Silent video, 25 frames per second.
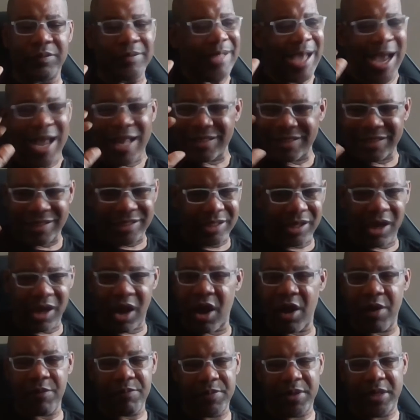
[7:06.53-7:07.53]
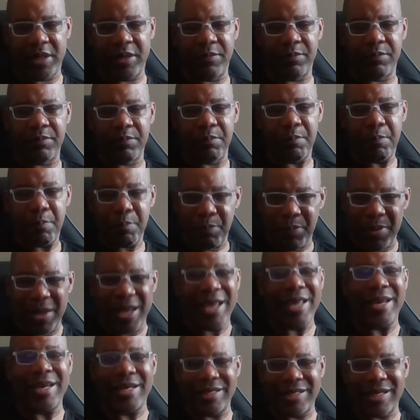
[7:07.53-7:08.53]
Not some.
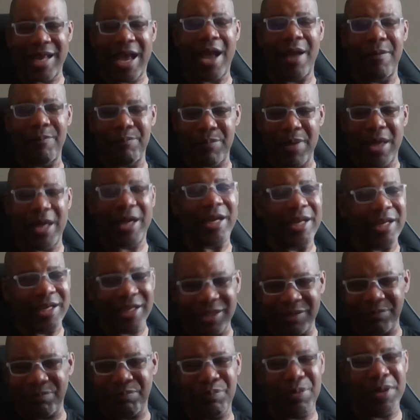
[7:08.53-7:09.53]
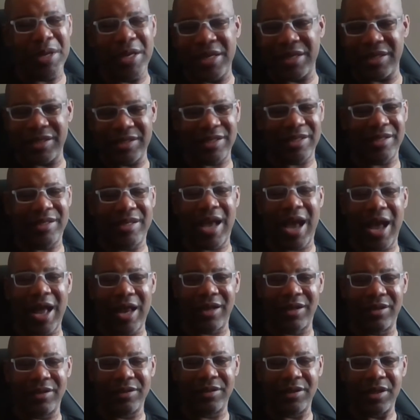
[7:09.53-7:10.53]
Being a diabetic is billions of
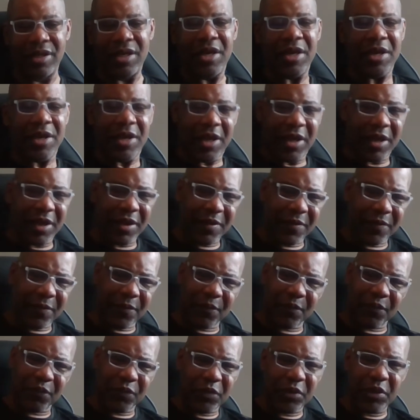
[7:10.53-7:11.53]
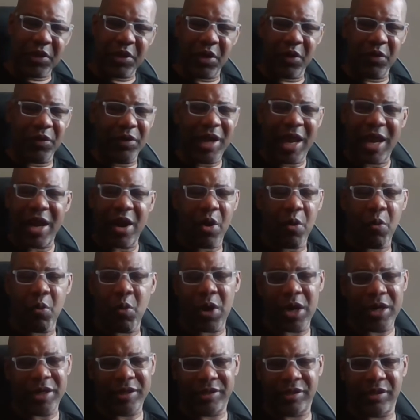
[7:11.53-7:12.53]
dollars. You know, they
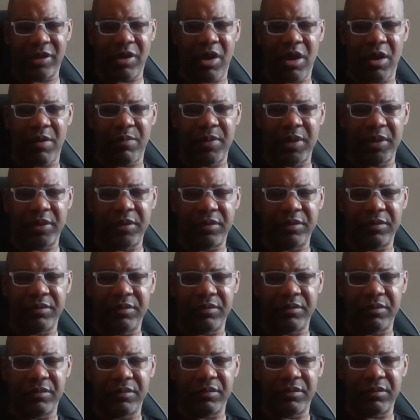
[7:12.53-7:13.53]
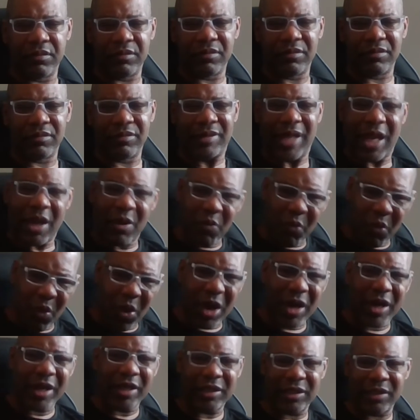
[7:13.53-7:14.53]
don't want us solve. They
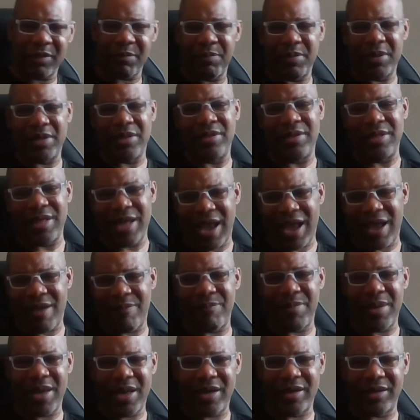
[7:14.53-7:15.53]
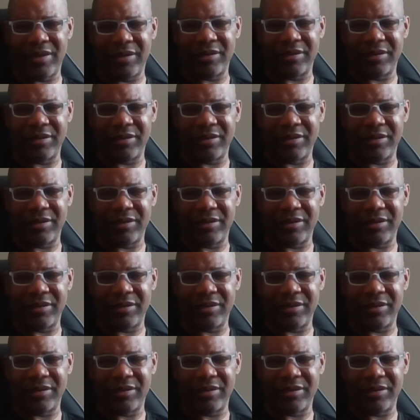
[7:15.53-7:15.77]
want us to be diabetics.